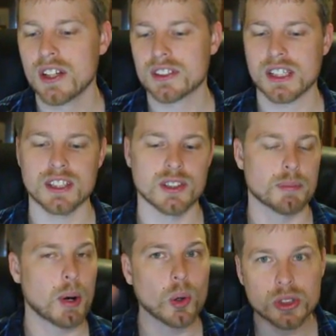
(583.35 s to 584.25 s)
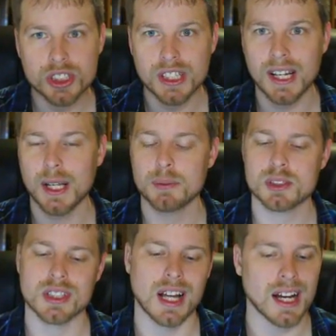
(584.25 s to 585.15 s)
It'll take you to the potion
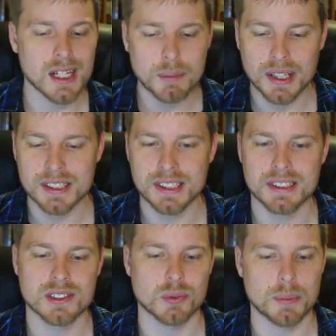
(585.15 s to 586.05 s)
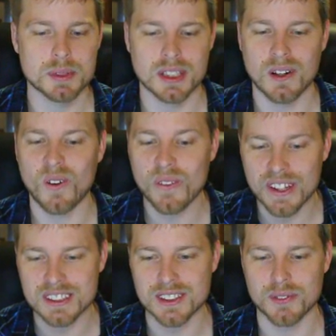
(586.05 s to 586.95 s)
names, to the item IDs, the website, all
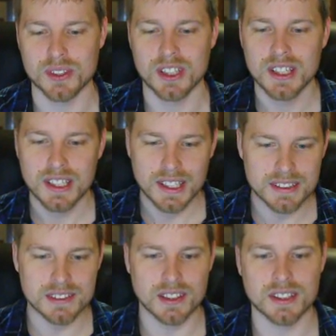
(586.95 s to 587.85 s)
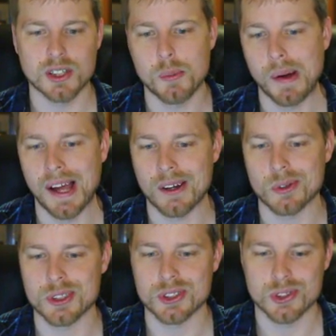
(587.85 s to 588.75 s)
that stuff. hit done and go back,
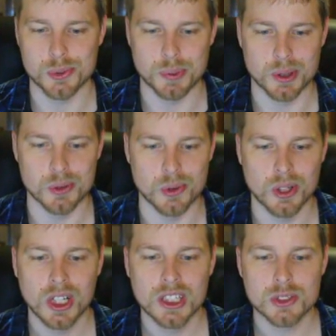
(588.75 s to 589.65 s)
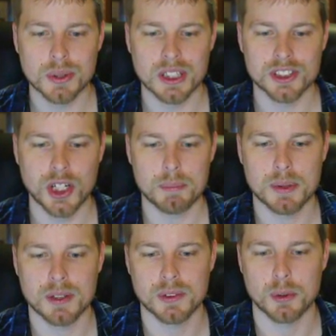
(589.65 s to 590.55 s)
which is super cool. So we're going to drop
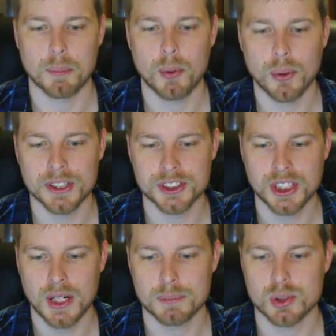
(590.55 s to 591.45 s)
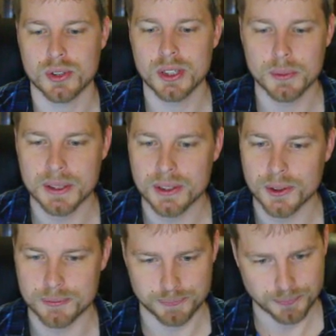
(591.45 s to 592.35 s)
down to the point shop. So here we
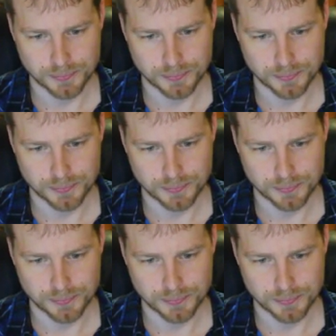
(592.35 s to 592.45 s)
go.